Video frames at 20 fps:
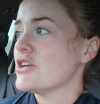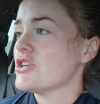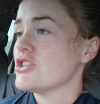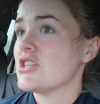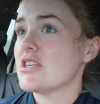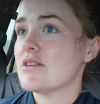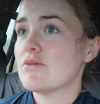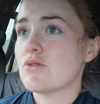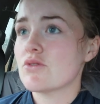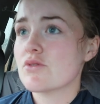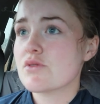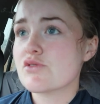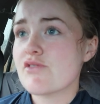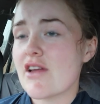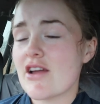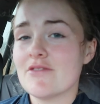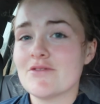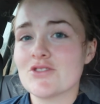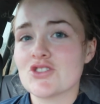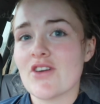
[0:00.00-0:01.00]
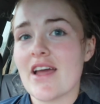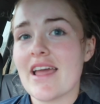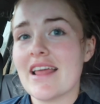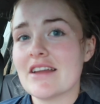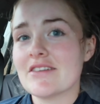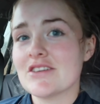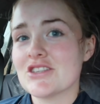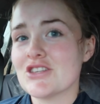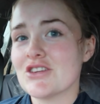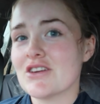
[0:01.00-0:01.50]
She walked straight on the
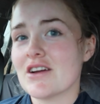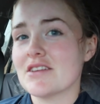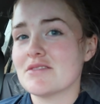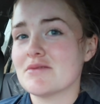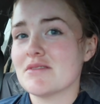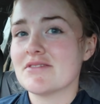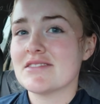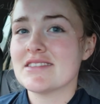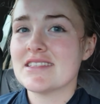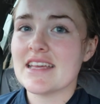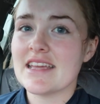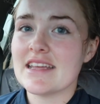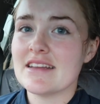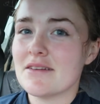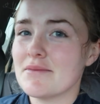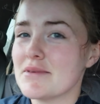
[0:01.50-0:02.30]
trailer, as you guys would have seen.